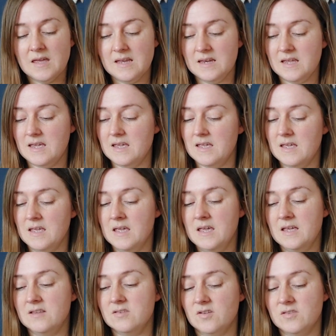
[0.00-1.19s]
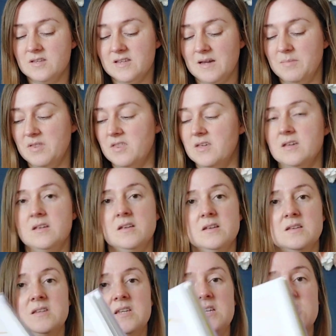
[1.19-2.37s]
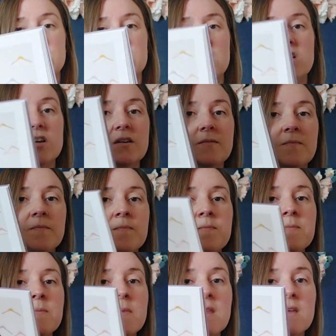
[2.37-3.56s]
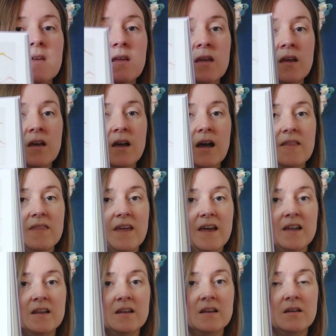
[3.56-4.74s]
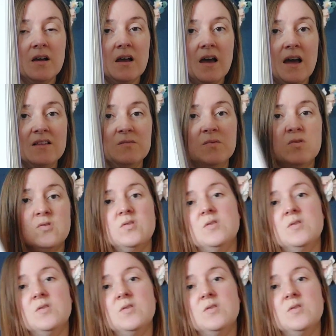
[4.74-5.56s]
in it it's got the Tabitha t-shirt, and then as with